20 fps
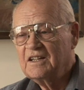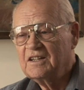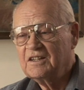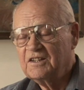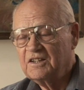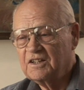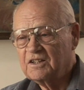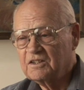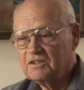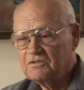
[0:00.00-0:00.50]

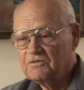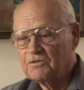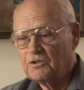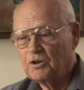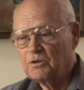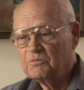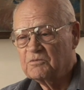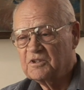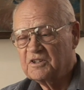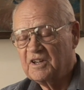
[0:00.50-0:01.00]
And he
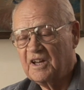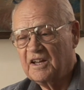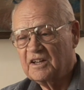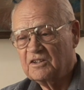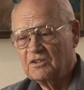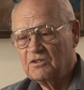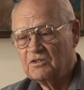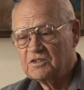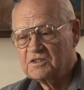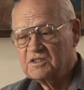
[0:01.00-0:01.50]
confirmed the
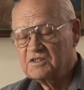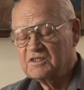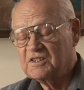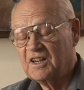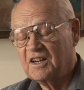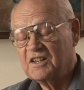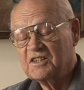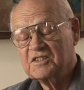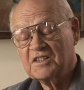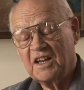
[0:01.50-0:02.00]
diagnosis. He
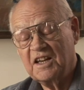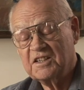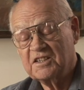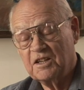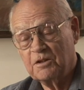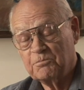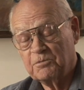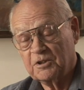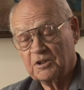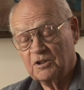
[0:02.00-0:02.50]
said, "It's
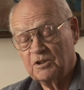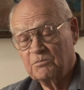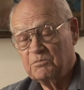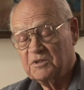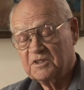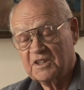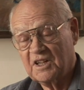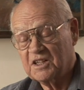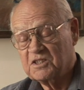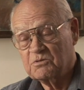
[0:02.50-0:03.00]
atypical,
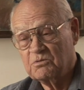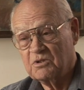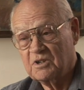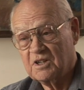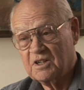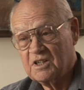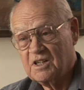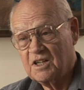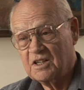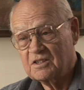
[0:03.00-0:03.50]
but that's what
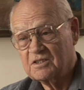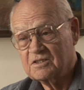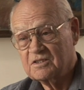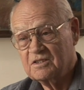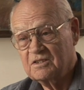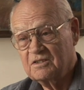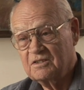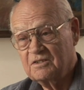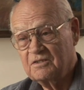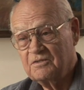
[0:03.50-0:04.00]
it
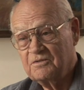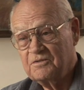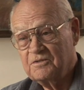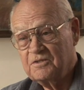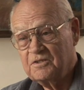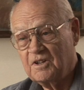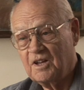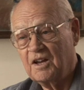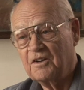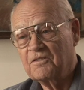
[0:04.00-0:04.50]
is.
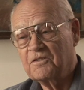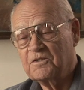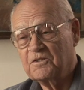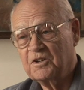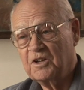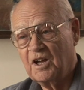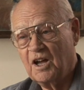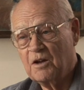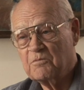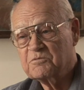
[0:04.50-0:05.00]
You have
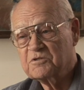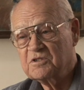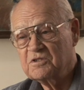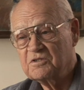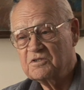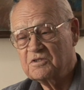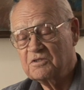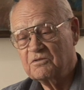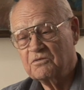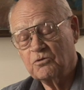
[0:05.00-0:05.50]
3
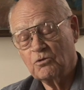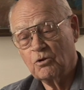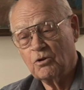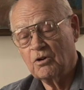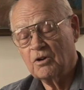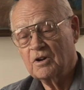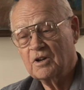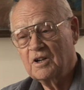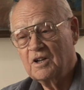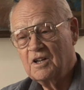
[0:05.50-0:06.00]
options, or
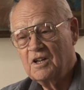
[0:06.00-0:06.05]
4.